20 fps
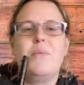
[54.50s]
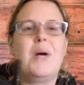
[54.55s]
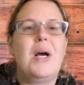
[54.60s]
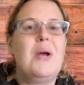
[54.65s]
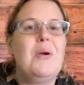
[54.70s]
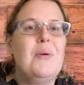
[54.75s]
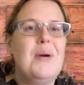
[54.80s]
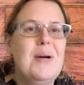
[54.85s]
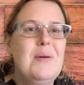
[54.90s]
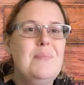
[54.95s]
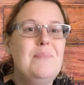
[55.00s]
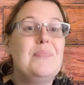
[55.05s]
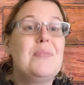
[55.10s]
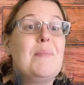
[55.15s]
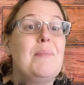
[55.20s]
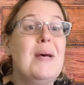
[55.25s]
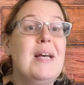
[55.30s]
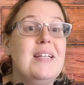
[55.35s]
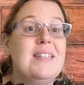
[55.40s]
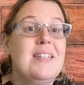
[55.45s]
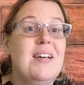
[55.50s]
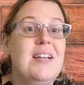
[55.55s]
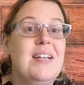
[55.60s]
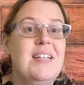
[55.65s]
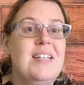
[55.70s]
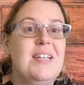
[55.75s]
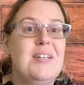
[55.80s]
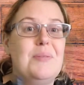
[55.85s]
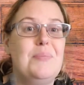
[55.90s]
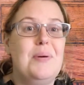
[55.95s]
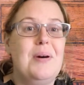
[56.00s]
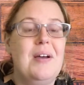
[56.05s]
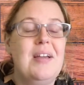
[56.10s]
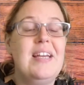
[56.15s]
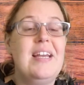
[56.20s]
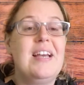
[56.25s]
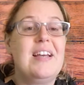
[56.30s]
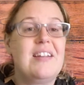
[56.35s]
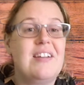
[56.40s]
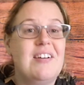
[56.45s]
well, better tightly goodbye
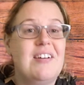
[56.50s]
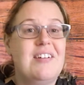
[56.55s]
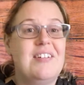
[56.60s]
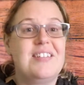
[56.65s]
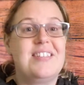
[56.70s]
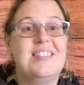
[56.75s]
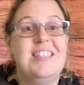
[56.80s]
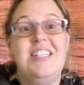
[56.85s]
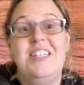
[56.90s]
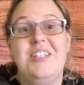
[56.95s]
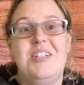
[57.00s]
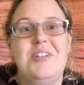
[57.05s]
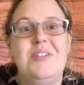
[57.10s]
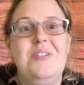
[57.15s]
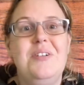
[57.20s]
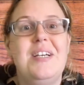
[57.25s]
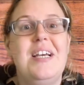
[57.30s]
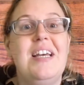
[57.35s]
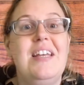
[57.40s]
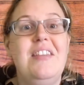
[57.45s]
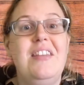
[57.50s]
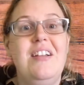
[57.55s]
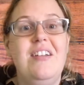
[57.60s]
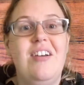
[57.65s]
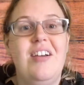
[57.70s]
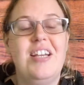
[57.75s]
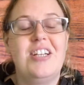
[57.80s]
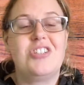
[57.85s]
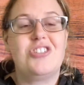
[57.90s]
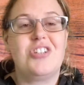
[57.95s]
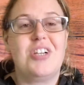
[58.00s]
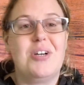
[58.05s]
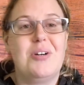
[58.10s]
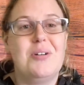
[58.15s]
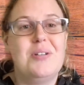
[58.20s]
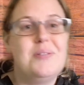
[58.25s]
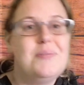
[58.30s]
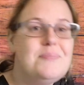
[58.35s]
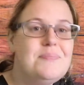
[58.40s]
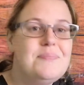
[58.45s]
and I'll see you at the light trail.